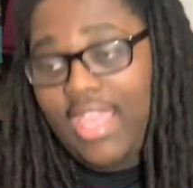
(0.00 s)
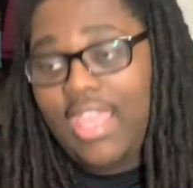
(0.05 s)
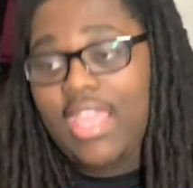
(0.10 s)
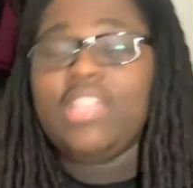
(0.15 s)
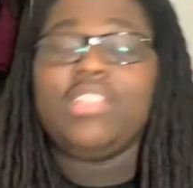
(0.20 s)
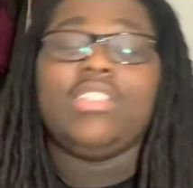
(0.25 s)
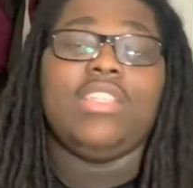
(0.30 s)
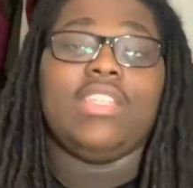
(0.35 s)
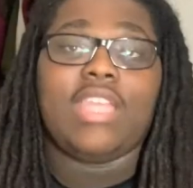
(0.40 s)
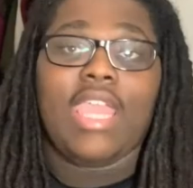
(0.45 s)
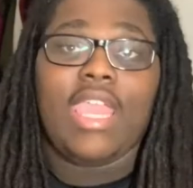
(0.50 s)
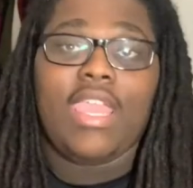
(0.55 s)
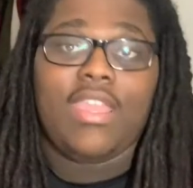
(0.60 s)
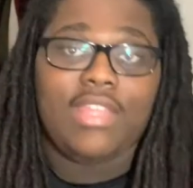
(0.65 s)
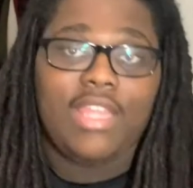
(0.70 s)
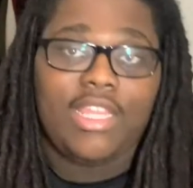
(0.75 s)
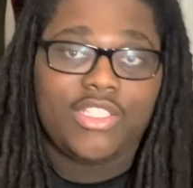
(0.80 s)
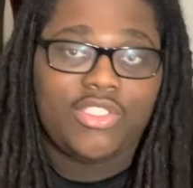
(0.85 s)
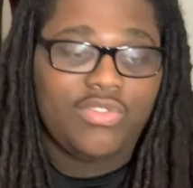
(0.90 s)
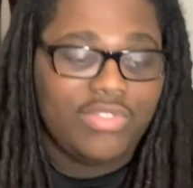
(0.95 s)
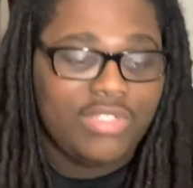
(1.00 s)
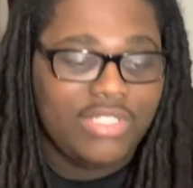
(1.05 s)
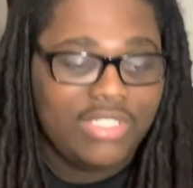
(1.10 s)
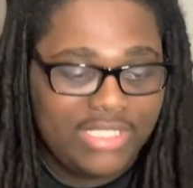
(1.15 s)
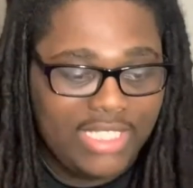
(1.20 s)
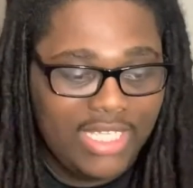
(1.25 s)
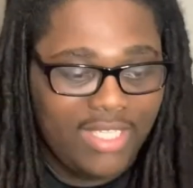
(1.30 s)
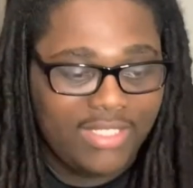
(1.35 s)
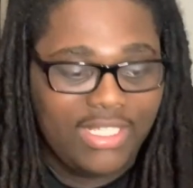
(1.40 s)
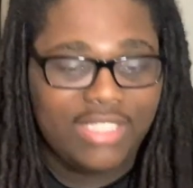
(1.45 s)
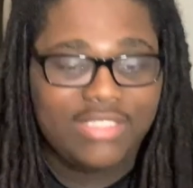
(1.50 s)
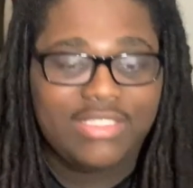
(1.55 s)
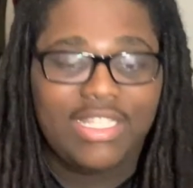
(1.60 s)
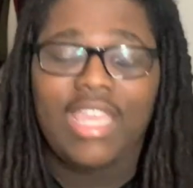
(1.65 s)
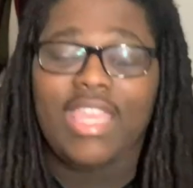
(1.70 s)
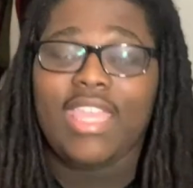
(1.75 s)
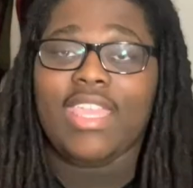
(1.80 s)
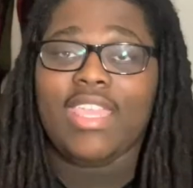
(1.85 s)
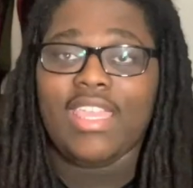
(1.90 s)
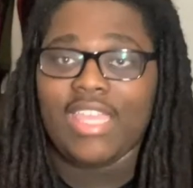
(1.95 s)
She came like 12 times. I was
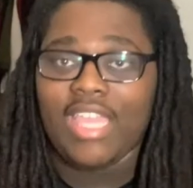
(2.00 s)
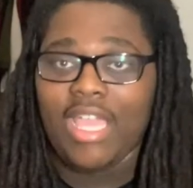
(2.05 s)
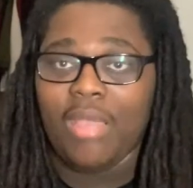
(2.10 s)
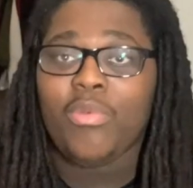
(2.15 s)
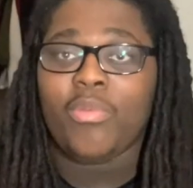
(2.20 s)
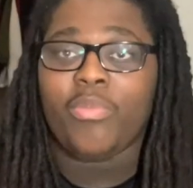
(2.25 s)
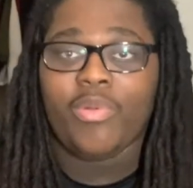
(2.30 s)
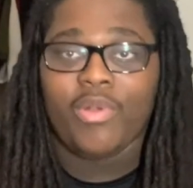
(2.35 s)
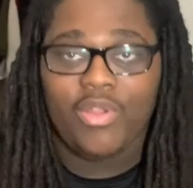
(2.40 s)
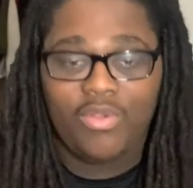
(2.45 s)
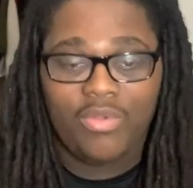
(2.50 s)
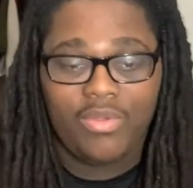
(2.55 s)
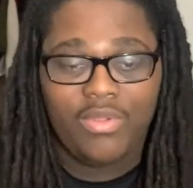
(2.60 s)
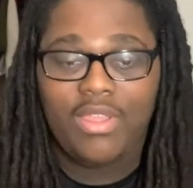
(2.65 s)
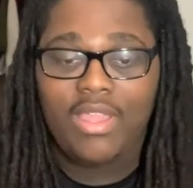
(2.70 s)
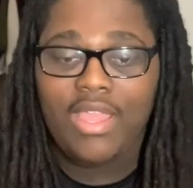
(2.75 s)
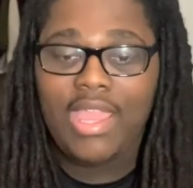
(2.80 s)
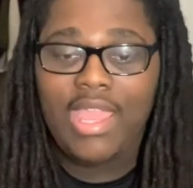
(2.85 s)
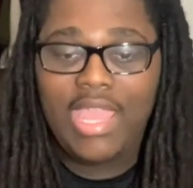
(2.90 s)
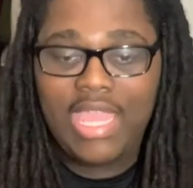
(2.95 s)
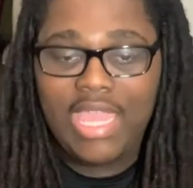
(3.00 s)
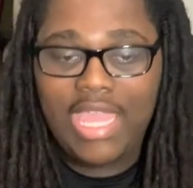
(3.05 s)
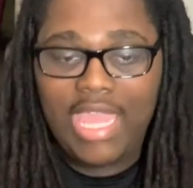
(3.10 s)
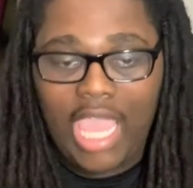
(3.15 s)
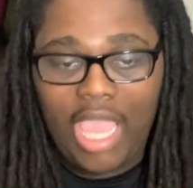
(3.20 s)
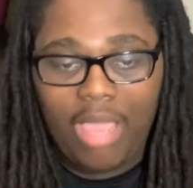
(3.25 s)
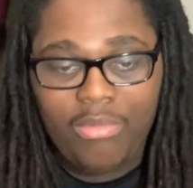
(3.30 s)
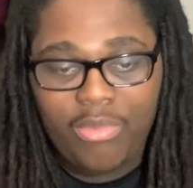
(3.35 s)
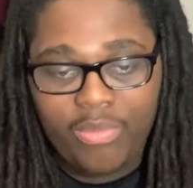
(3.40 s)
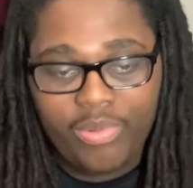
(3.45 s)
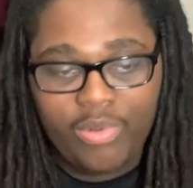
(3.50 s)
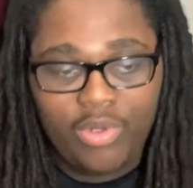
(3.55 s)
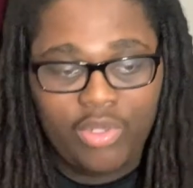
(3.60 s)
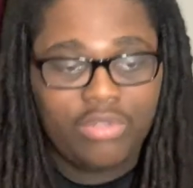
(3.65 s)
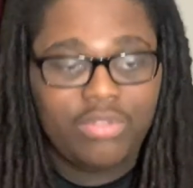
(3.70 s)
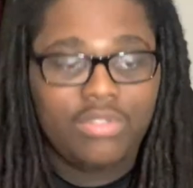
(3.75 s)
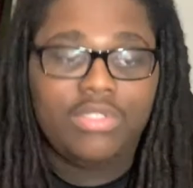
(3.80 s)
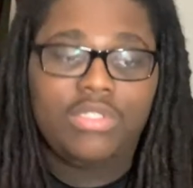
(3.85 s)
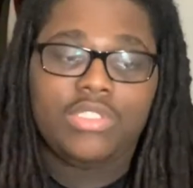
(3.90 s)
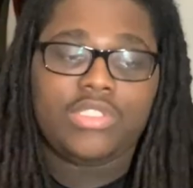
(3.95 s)
like, hell yeah, I'm a
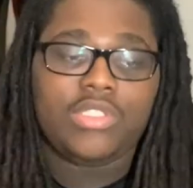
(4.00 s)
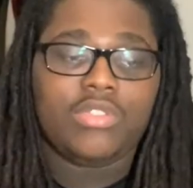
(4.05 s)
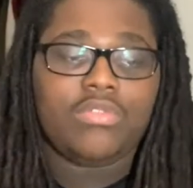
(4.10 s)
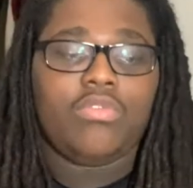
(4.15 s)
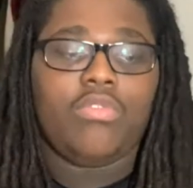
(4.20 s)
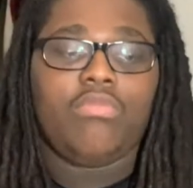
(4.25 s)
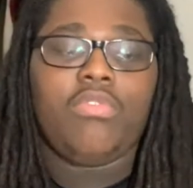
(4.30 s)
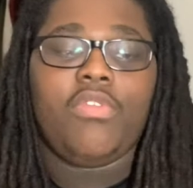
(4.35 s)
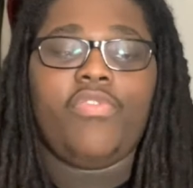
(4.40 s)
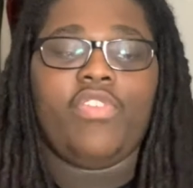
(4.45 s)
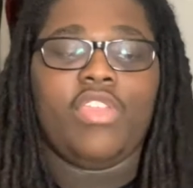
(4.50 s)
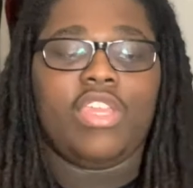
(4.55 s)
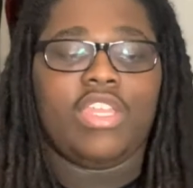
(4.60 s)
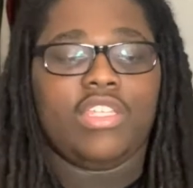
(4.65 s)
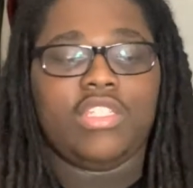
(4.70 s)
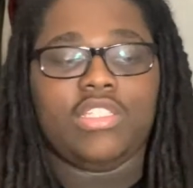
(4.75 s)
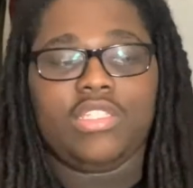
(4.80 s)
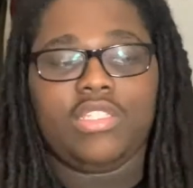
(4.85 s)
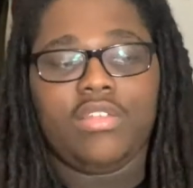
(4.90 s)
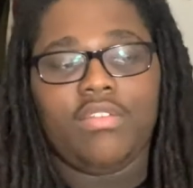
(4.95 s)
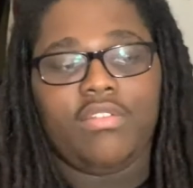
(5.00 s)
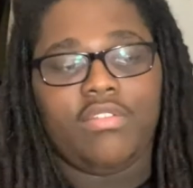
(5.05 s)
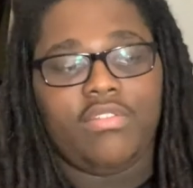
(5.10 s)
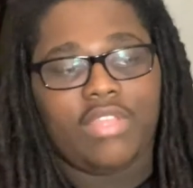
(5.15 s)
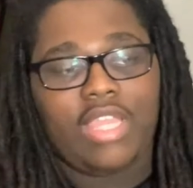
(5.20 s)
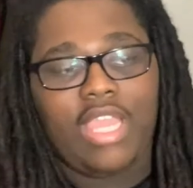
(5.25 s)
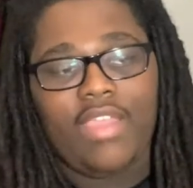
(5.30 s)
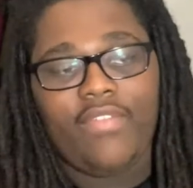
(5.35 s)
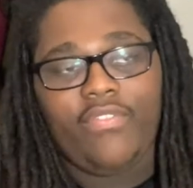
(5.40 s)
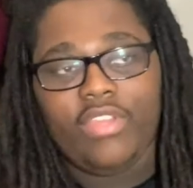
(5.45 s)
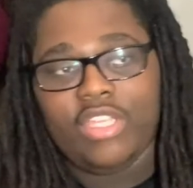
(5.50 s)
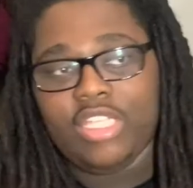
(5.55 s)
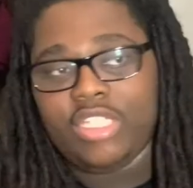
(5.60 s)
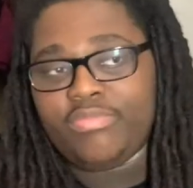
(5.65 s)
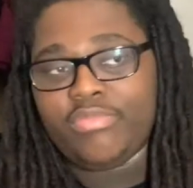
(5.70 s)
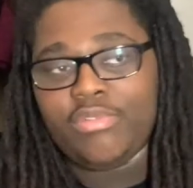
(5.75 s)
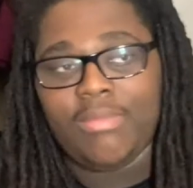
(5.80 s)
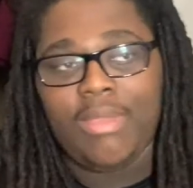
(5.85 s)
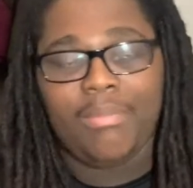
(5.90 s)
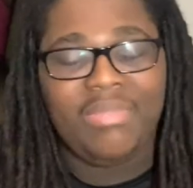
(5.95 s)
pro. So when we got
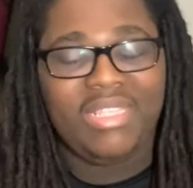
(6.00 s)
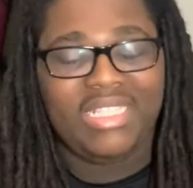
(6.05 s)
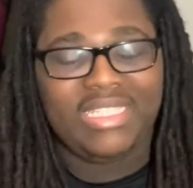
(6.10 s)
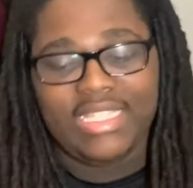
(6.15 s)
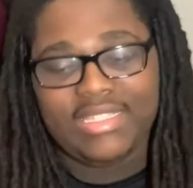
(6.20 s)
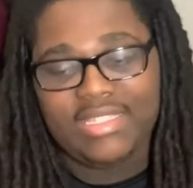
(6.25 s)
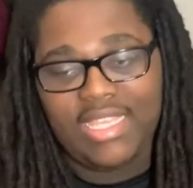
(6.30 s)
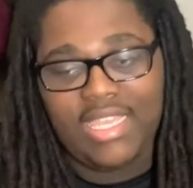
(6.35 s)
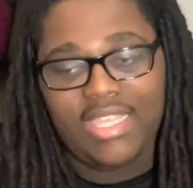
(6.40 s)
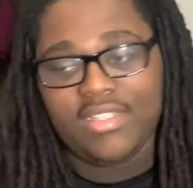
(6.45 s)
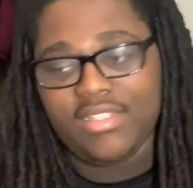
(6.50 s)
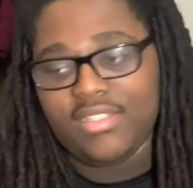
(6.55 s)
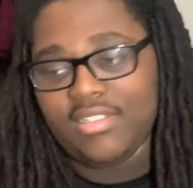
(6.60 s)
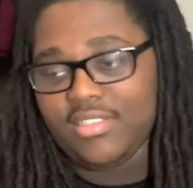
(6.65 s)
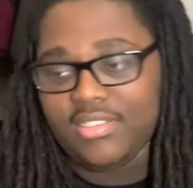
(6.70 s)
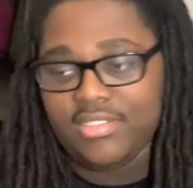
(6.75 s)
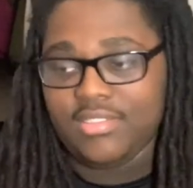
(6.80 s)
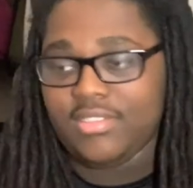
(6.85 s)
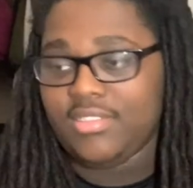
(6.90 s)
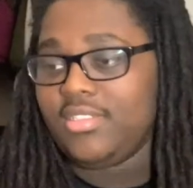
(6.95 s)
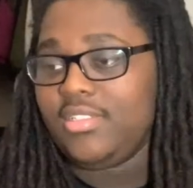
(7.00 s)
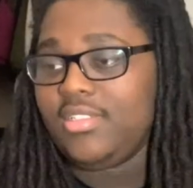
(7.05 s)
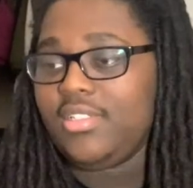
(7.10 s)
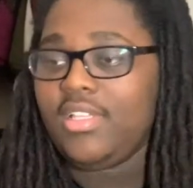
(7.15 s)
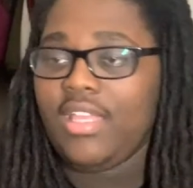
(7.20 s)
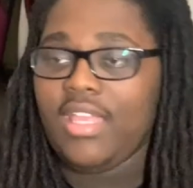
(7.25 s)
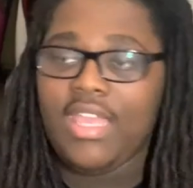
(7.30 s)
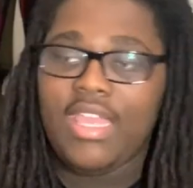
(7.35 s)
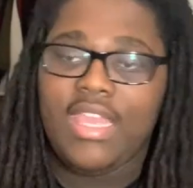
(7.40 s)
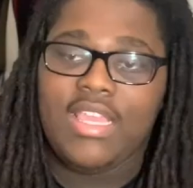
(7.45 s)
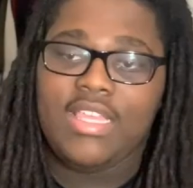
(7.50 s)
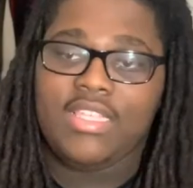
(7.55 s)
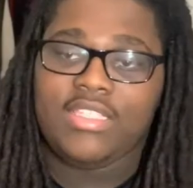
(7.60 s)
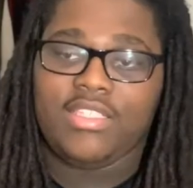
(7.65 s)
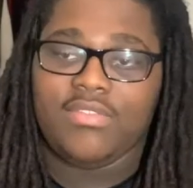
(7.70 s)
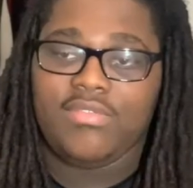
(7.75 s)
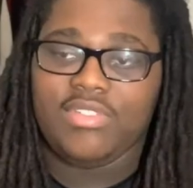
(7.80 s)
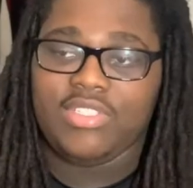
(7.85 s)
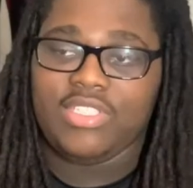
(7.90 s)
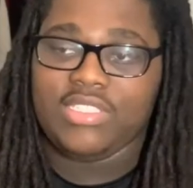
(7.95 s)
finished, boom, I beat that thing up.
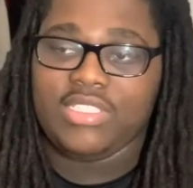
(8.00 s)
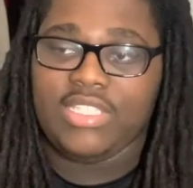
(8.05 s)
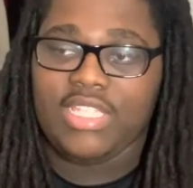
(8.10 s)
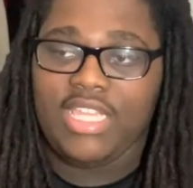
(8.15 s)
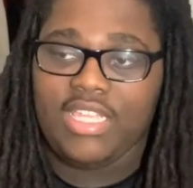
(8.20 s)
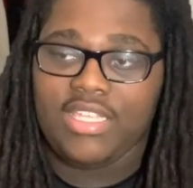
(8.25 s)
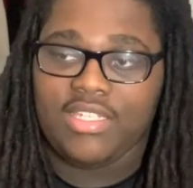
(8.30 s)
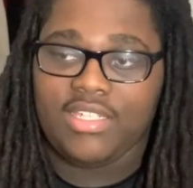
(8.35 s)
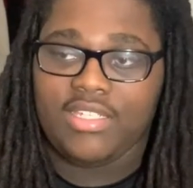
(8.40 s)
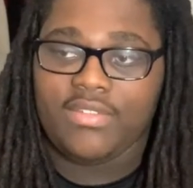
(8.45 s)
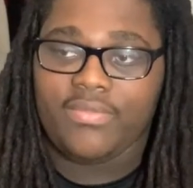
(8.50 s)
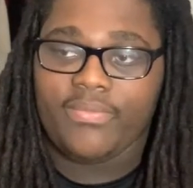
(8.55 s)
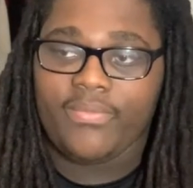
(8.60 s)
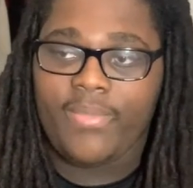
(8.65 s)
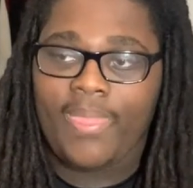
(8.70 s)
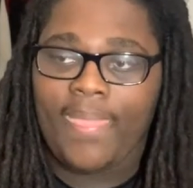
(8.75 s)
So we just laying there.